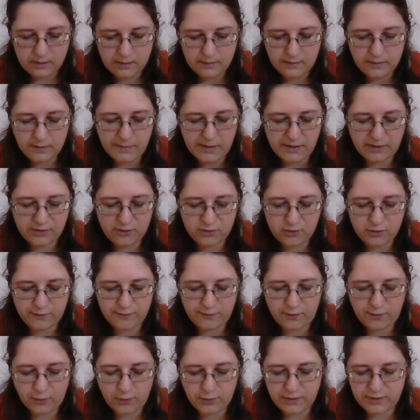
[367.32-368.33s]
The mixture of
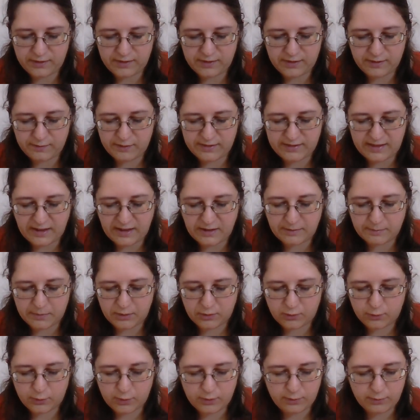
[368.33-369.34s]
fondness and
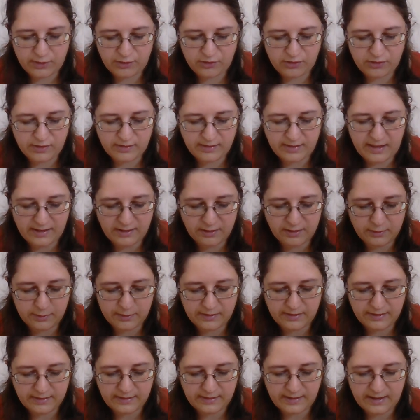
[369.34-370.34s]
resentment with which this letter was
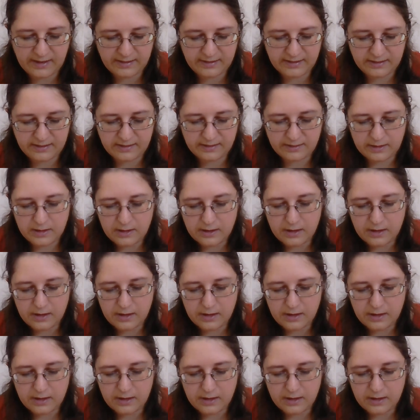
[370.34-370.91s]
dictated